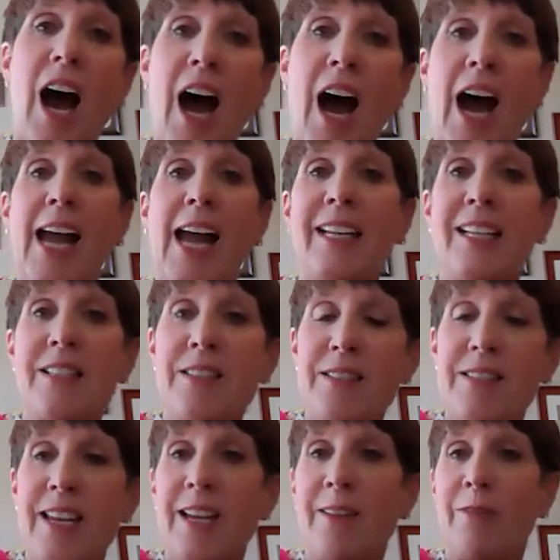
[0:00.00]
I can
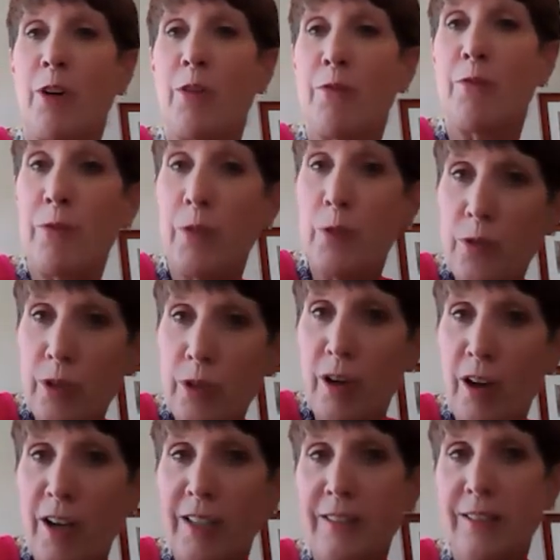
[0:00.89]
save on food
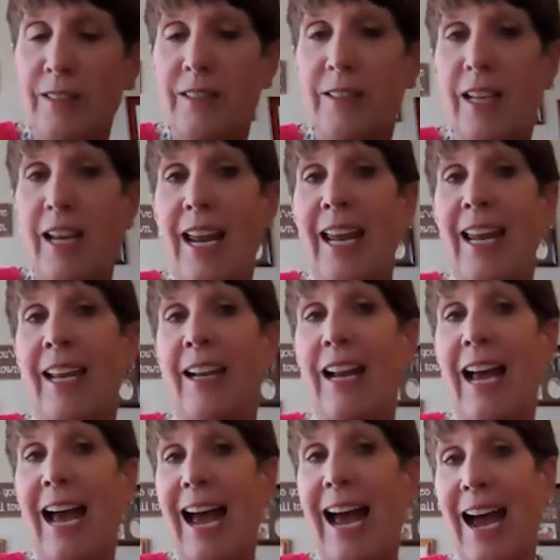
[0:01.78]
costs
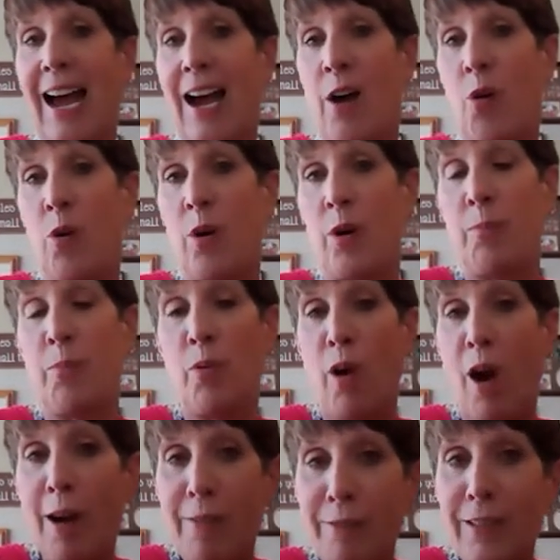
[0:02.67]
and our
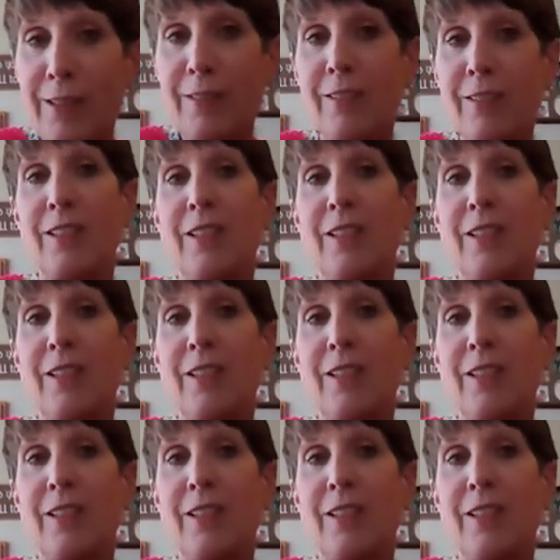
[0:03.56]
profit,